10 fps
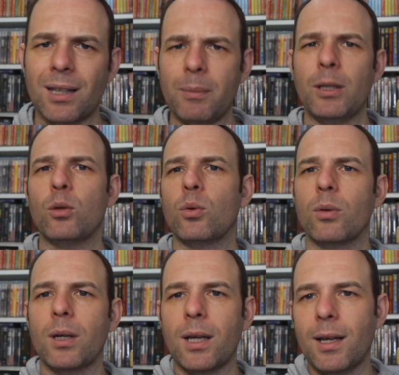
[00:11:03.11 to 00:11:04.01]
Let me
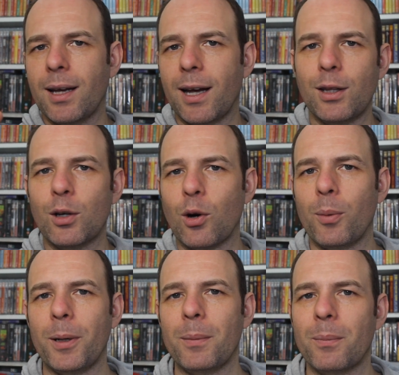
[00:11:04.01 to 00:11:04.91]
know in the
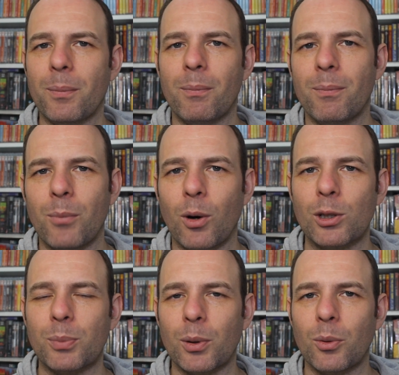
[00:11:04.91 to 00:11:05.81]
comment
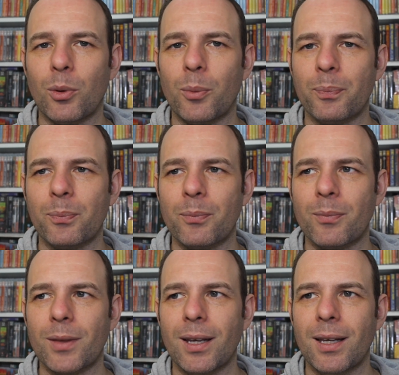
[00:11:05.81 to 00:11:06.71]
box below,
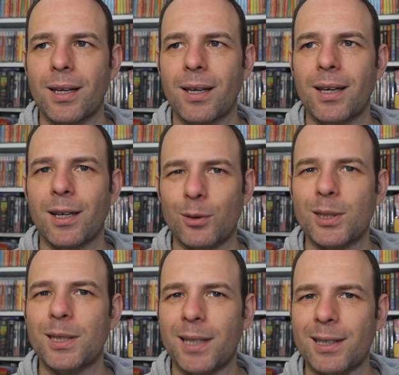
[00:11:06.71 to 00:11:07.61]
and I'll
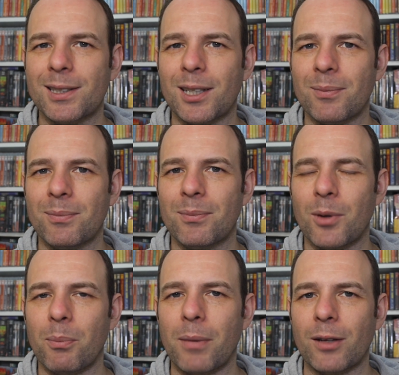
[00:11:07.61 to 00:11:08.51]
see you next time
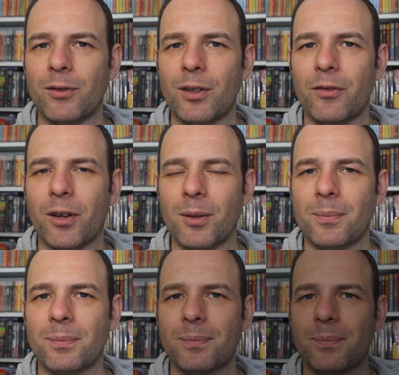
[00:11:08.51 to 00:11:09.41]
on Man v
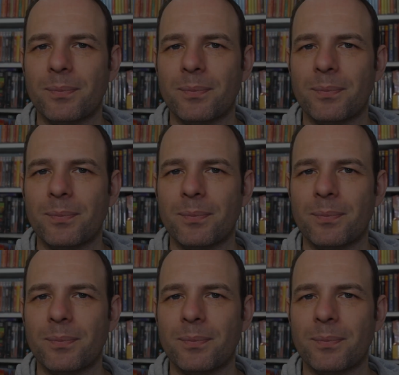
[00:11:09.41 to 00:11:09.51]
Film.